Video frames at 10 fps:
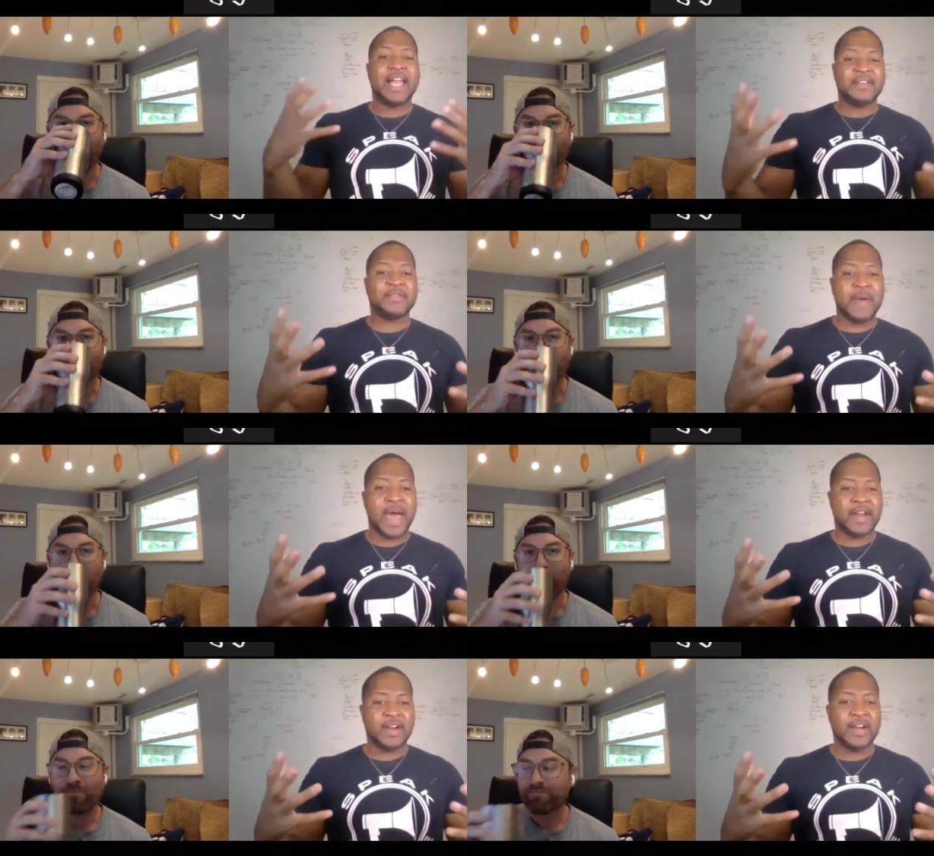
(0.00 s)
Speaker 1: Lives
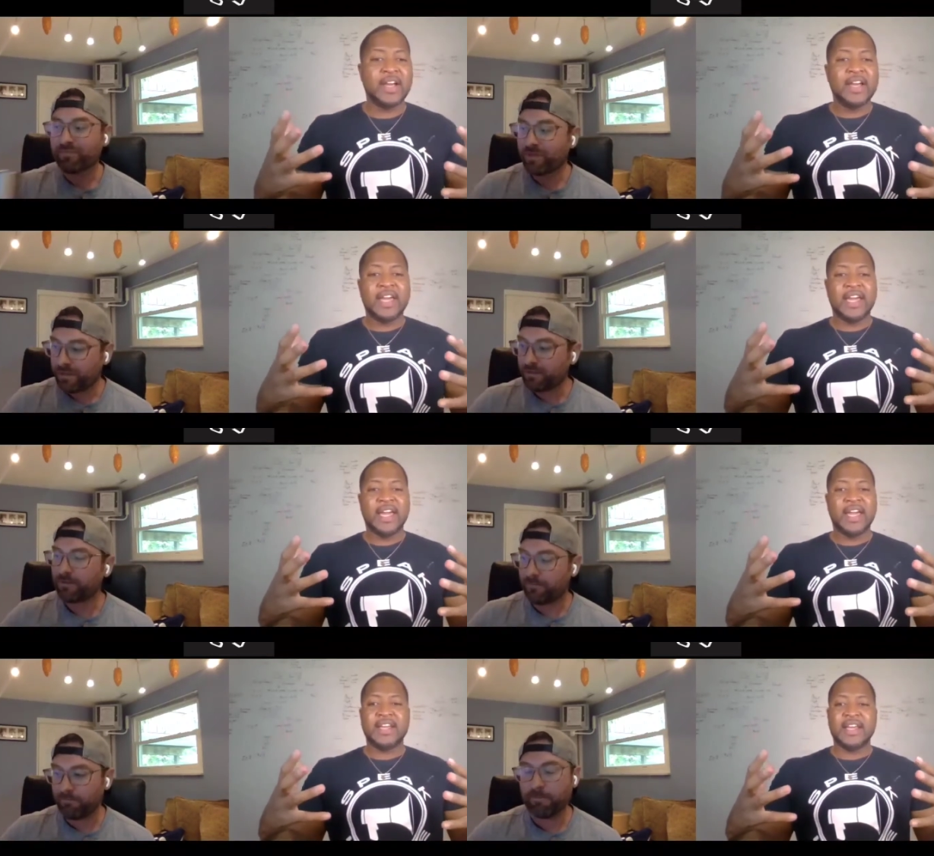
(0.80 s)
Matter,
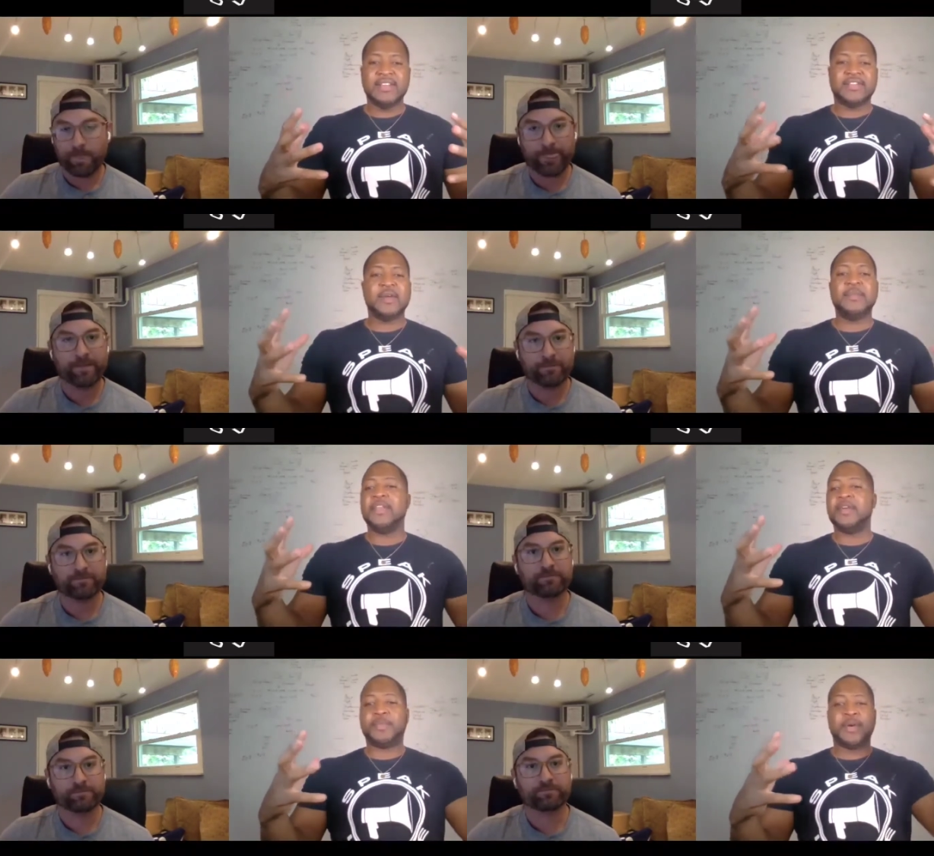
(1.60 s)
and, and some
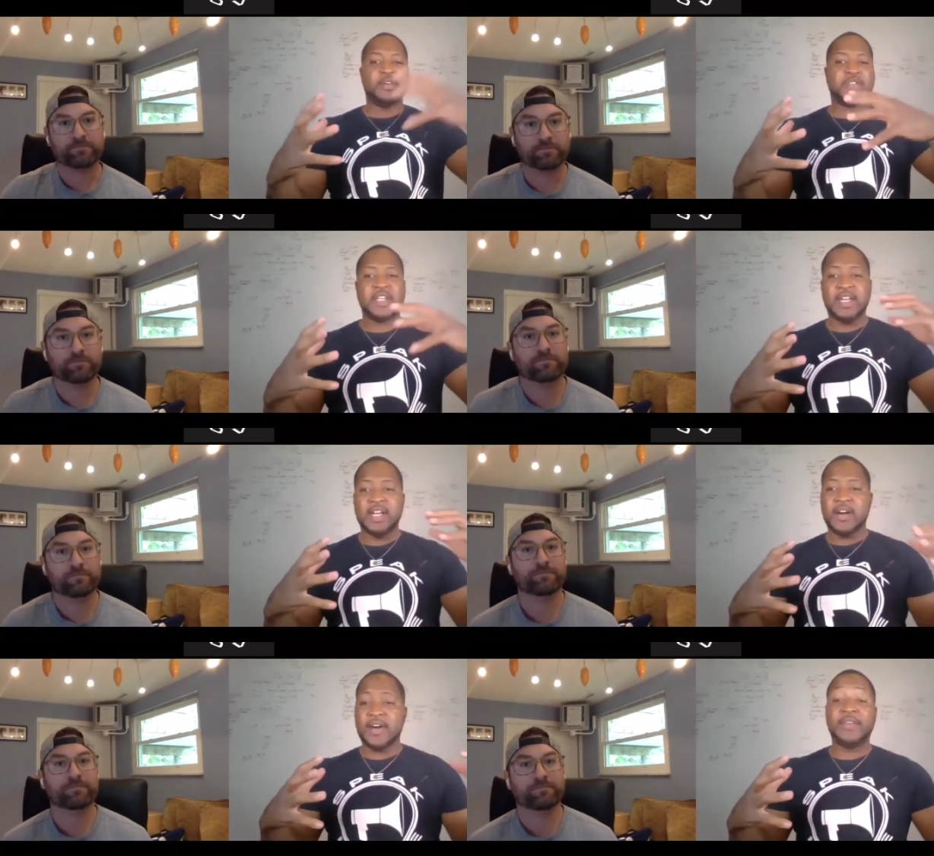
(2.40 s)
other person
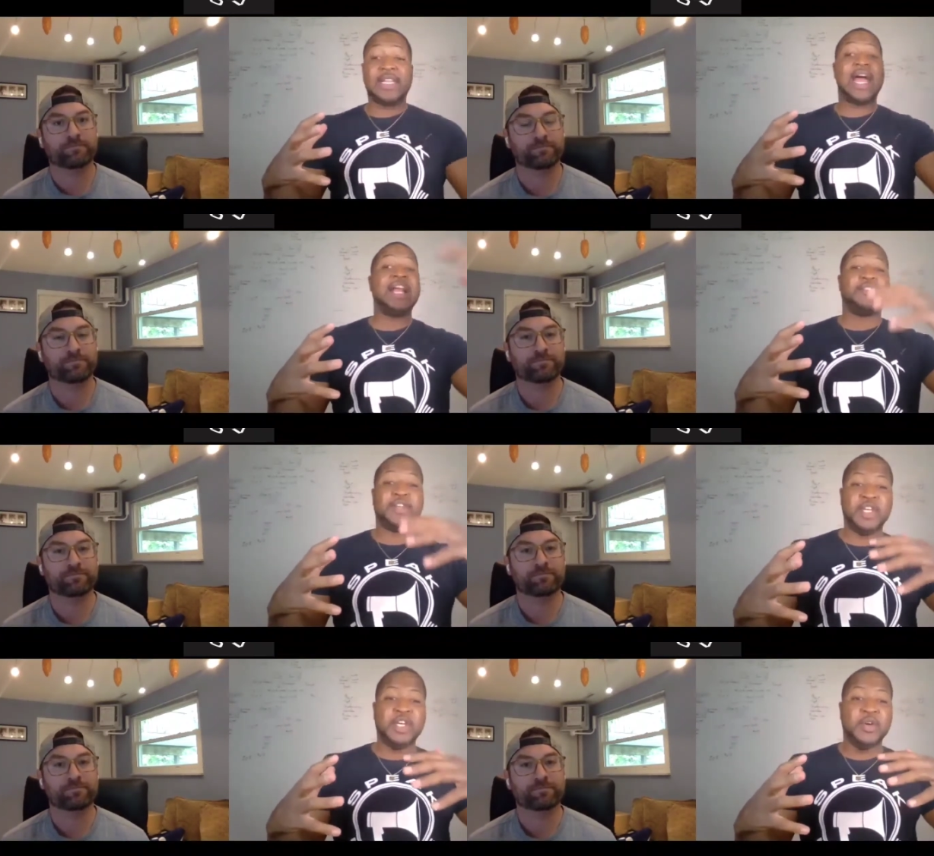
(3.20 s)
of, of, a lighter
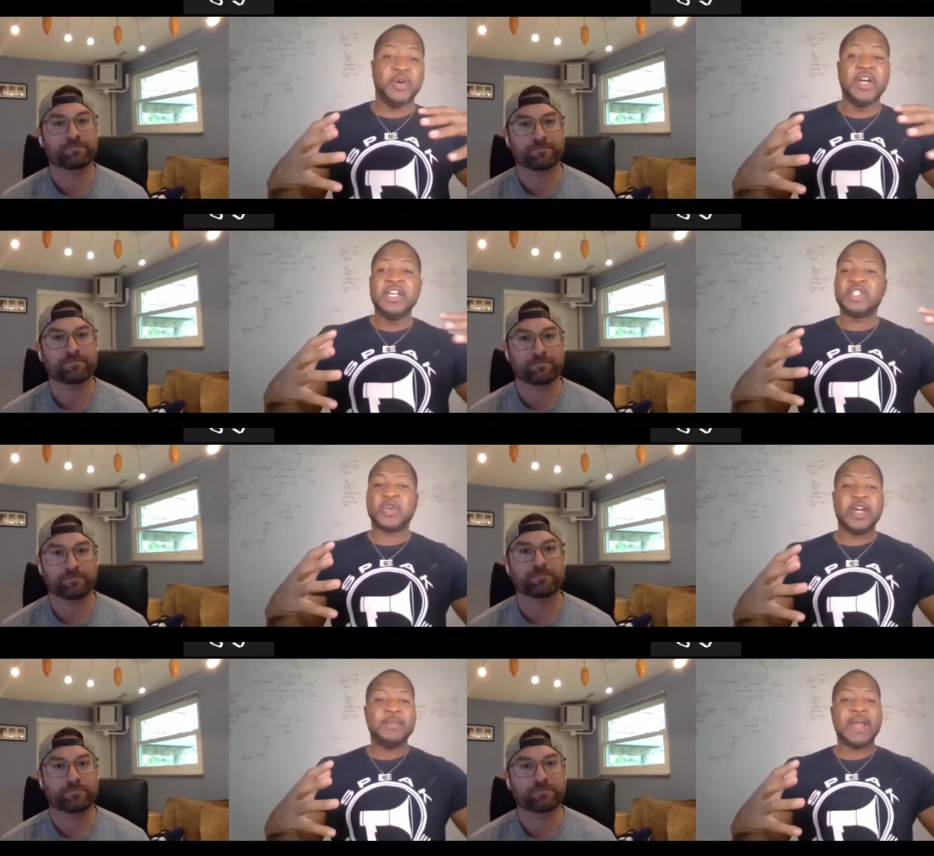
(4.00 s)
hue
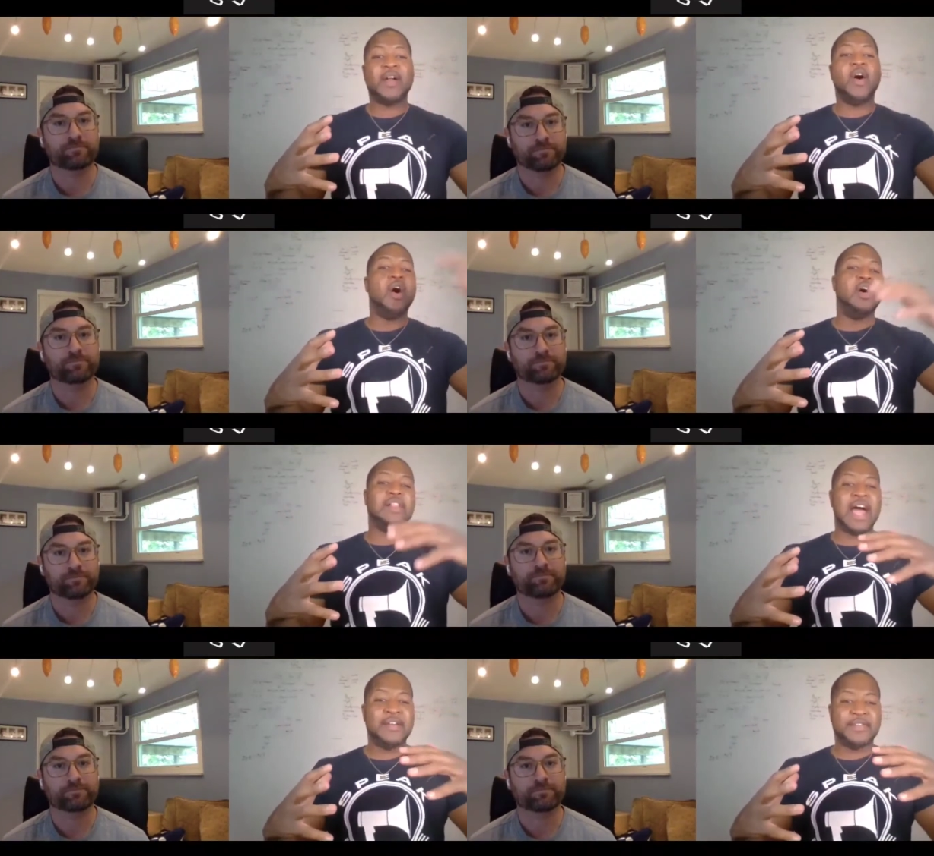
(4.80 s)
screamed out All
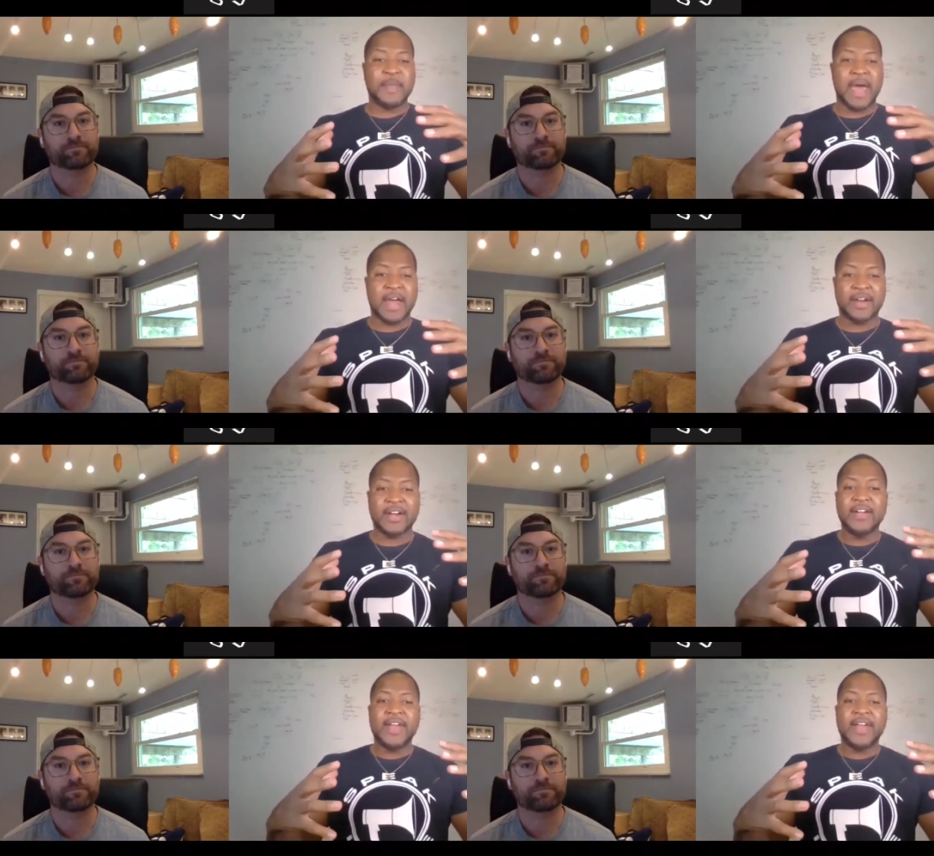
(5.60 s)
Lives Matter,